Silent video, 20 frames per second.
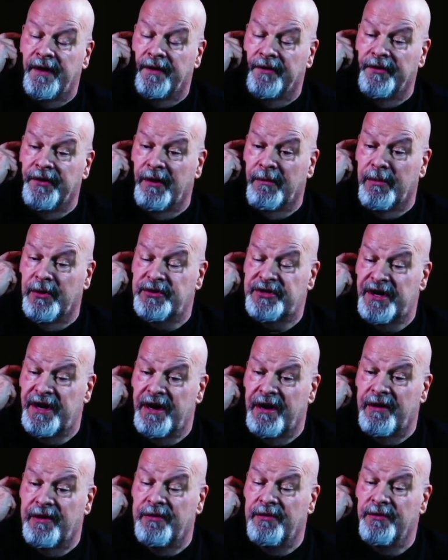Carol
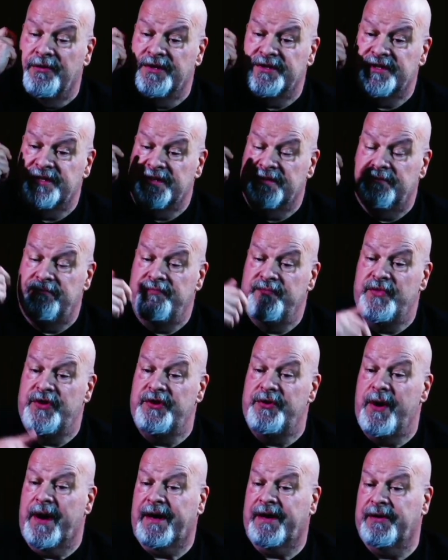Derbyshire, who was the
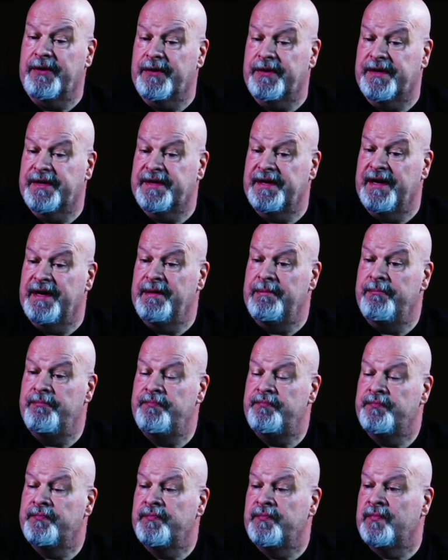director at the
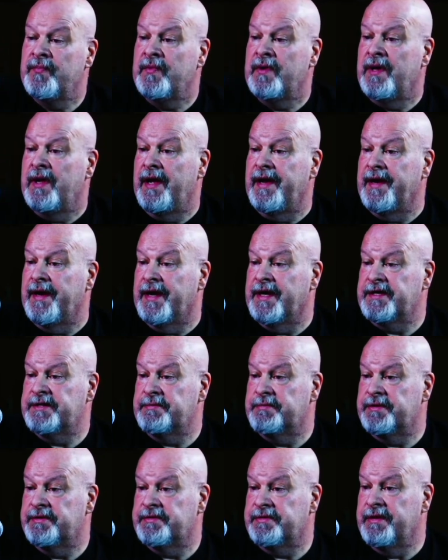time at
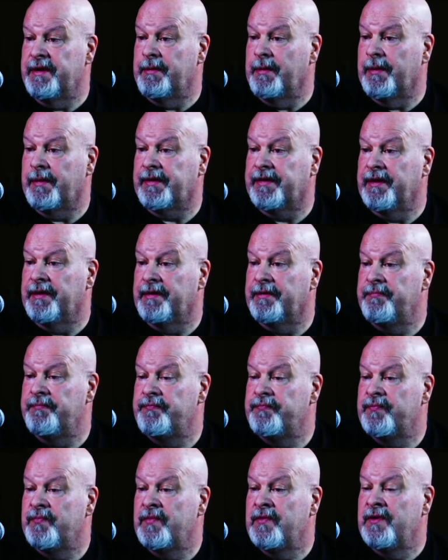Hospice, and I worked
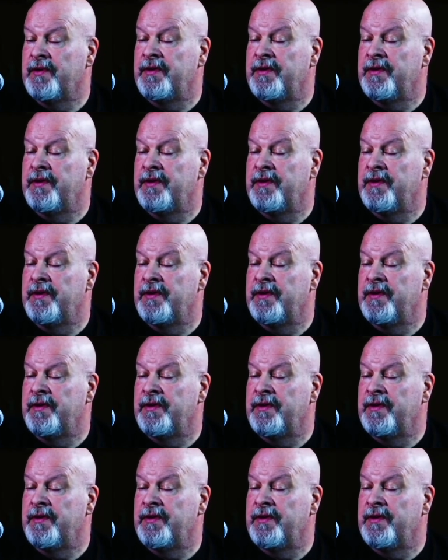there.